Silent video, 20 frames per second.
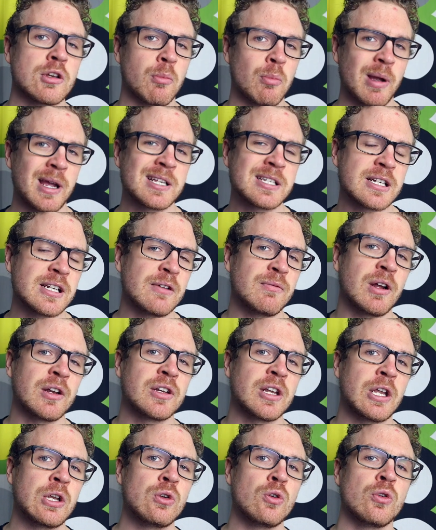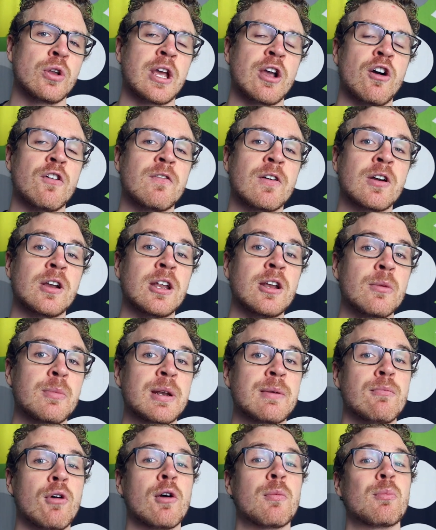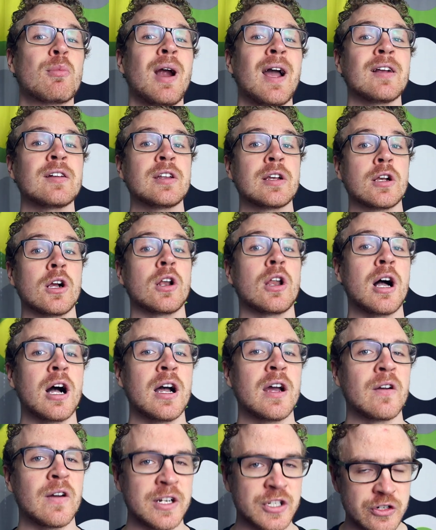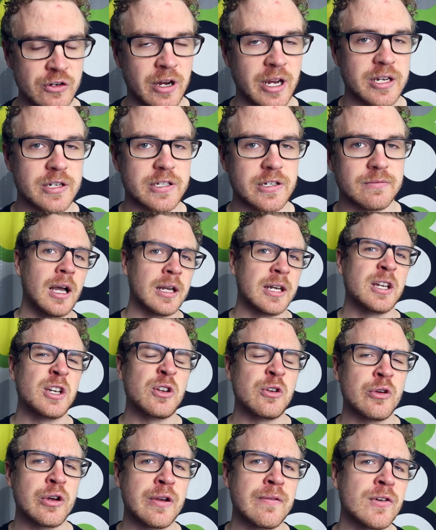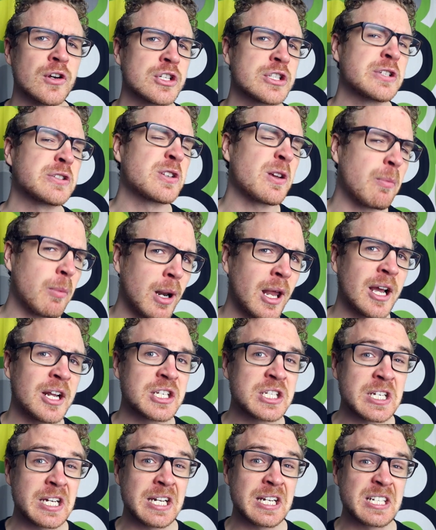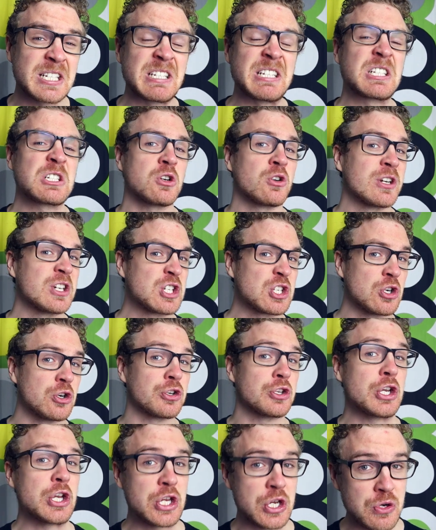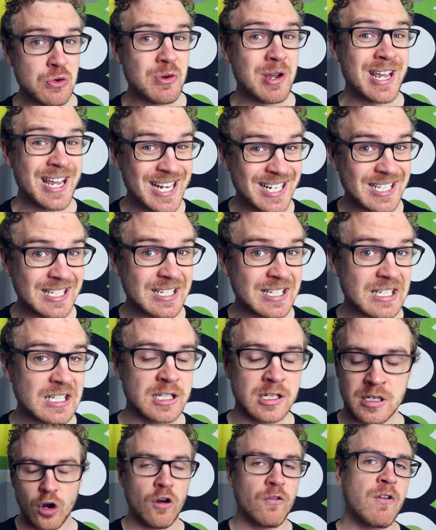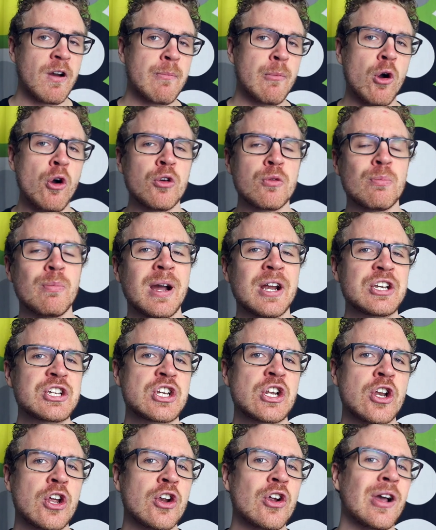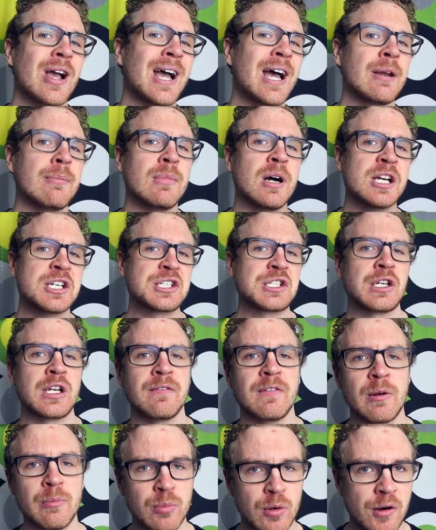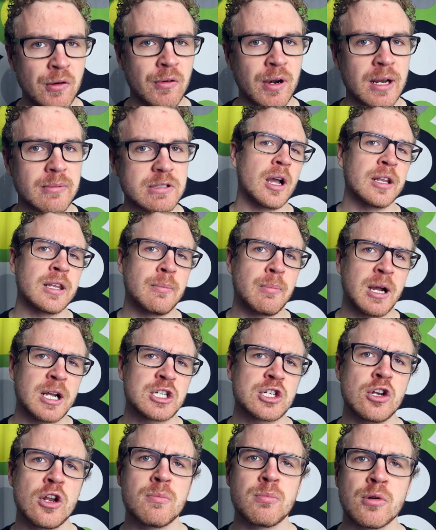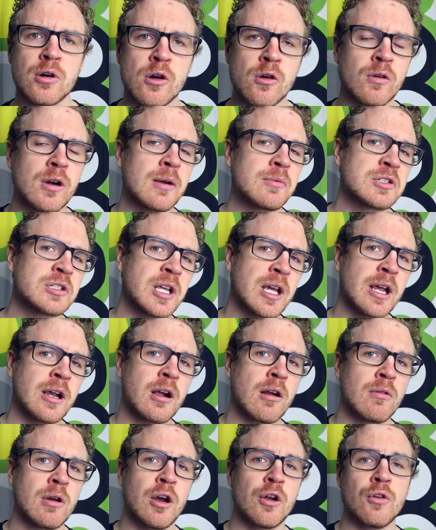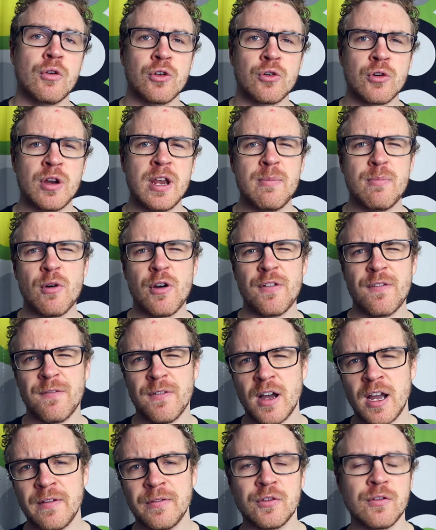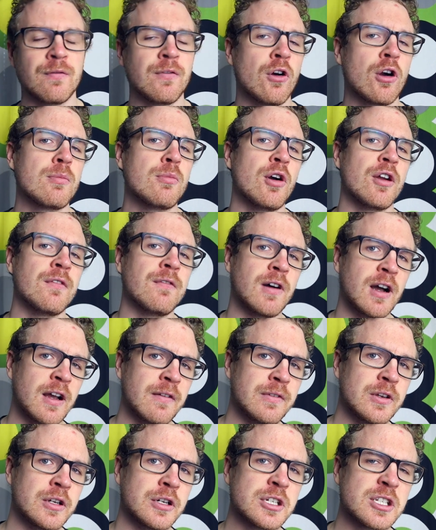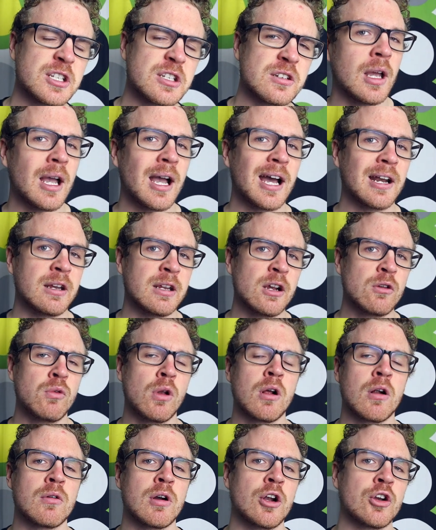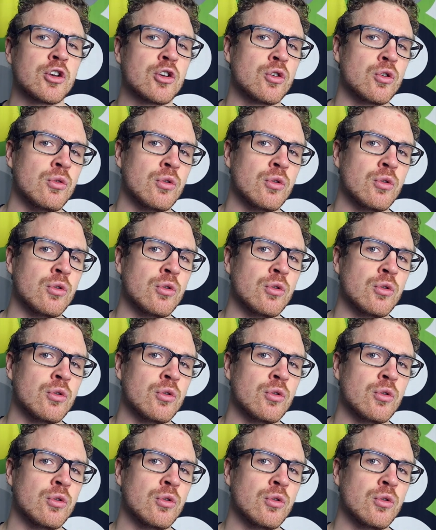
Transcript: So basically what they do, they offer a little bit more practical higher education. And in universities' applied sciences, or in short UASs, offer both bachelor and master level programs. And the bachelor programs take around 3.5 to 4.5 years and equal around